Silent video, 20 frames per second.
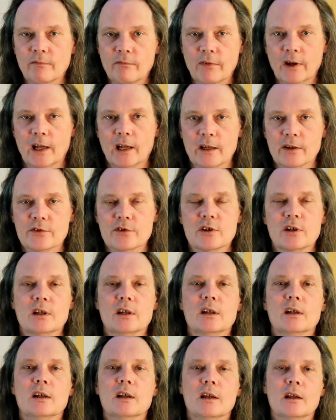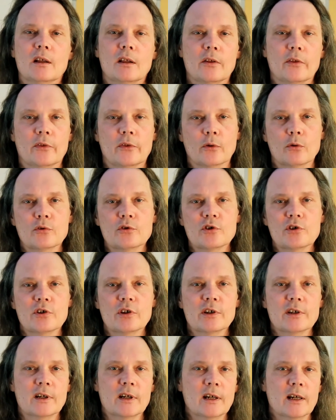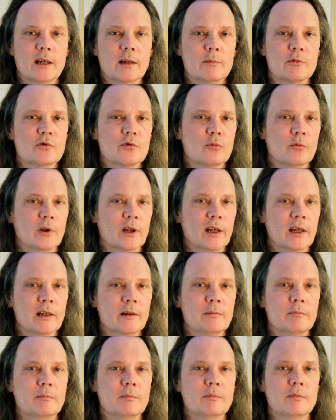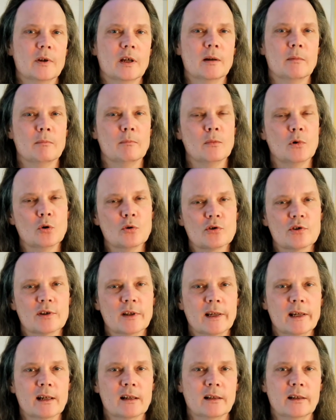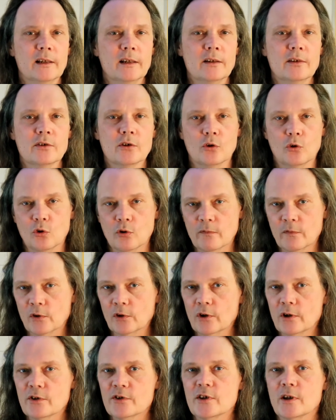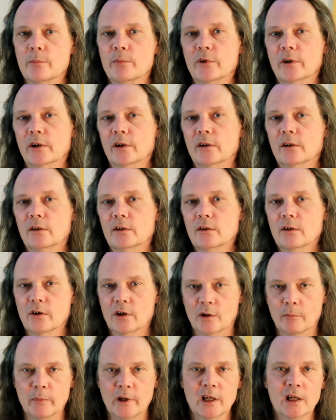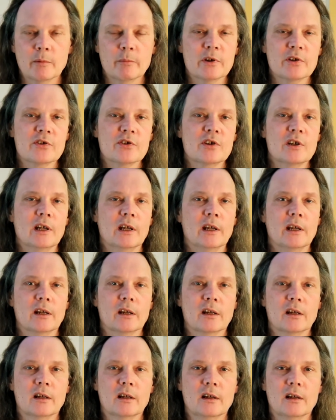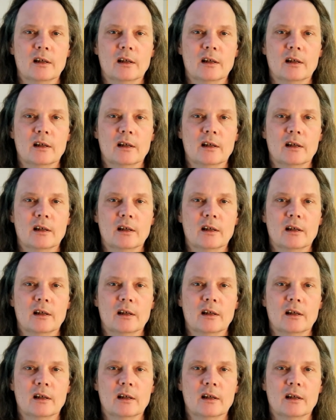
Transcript: fast, those are the times when I am most likely to overlook something or to make a mistake.